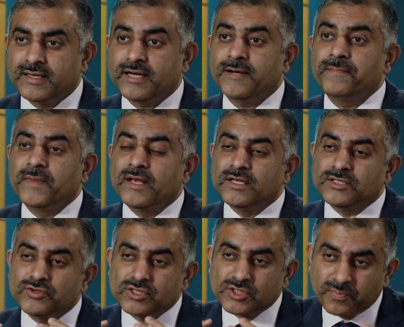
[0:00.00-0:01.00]
Yeah?
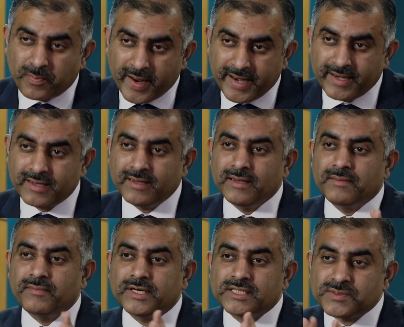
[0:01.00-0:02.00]
So spend,
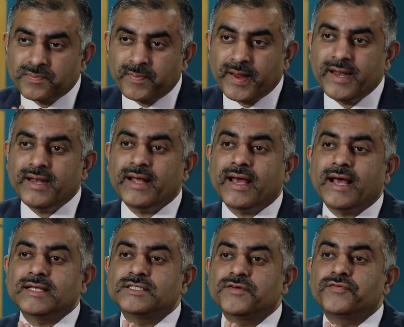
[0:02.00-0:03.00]
but spend
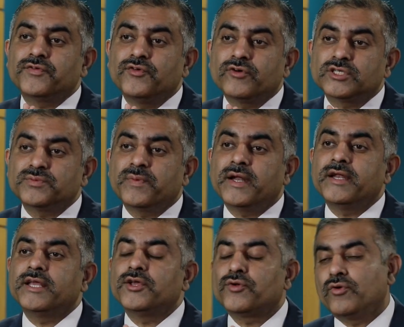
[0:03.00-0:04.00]
as if you are
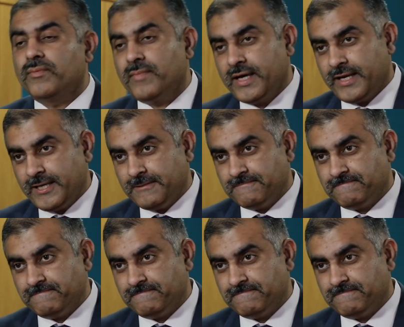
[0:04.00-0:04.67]
spending your own money.